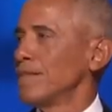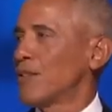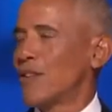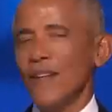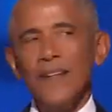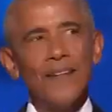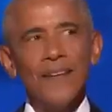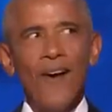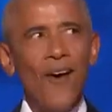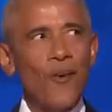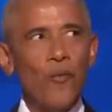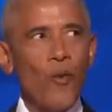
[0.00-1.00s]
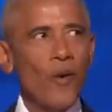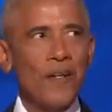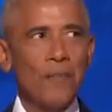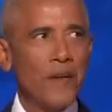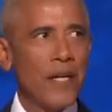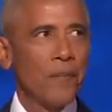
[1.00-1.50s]
Good, hard
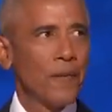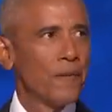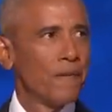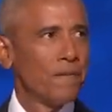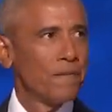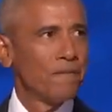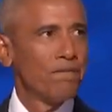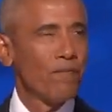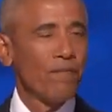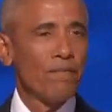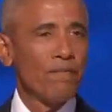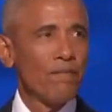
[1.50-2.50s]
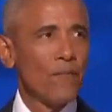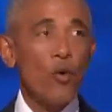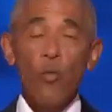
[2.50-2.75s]
working people who